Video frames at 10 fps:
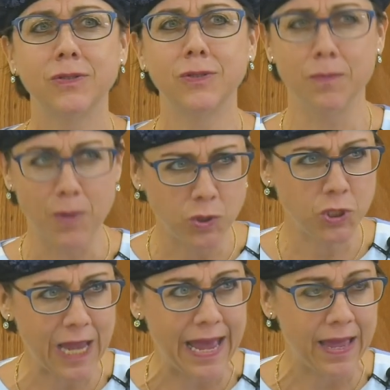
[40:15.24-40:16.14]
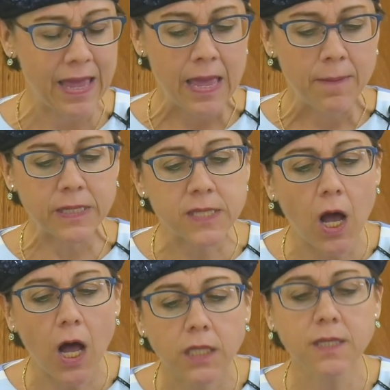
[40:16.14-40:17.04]
to Moshe, because
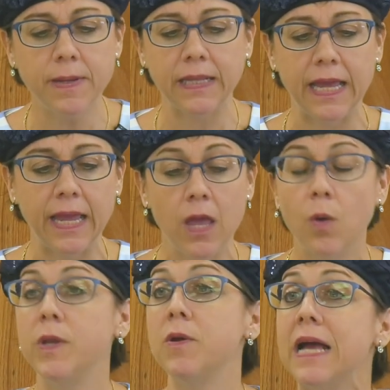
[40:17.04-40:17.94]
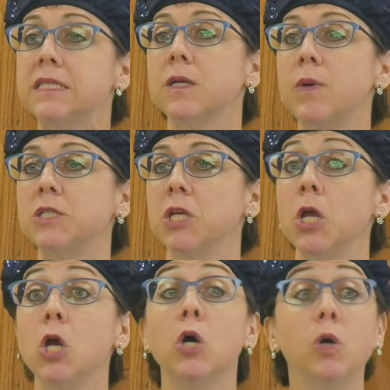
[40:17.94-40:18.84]
ultimately, when you ask the question,
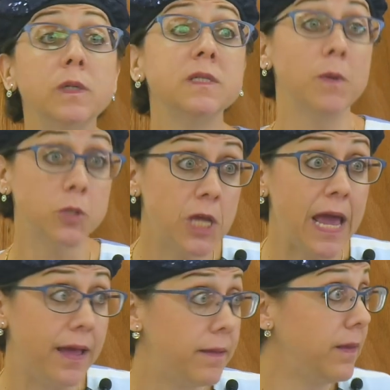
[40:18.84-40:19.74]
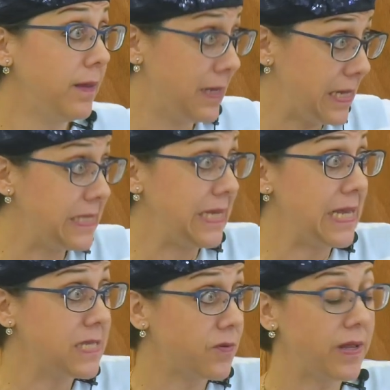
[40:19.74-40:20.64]
who is Moshe? Is he
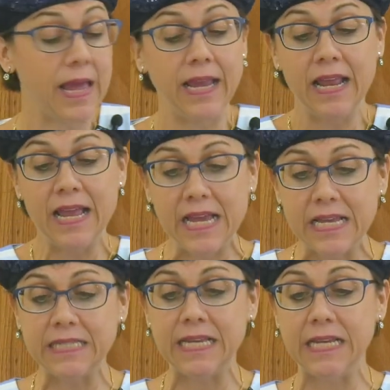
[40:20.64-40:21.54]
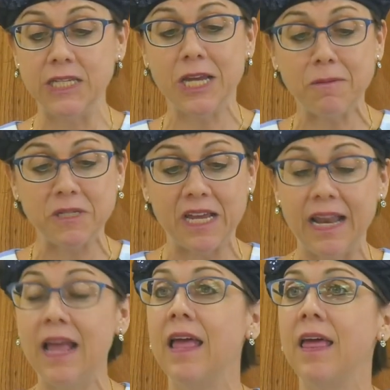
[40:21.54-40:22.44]
Israelite? Is he
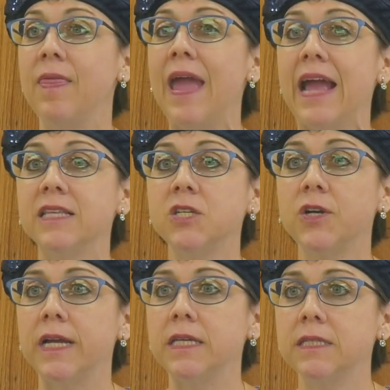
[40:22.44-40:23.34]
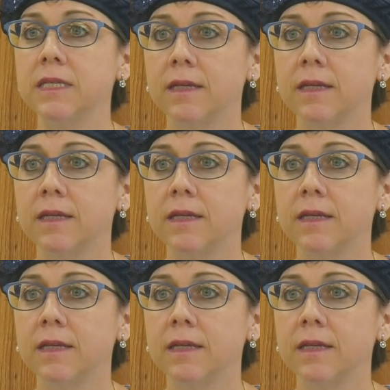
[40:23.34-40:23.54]
Egyptian? The answer is,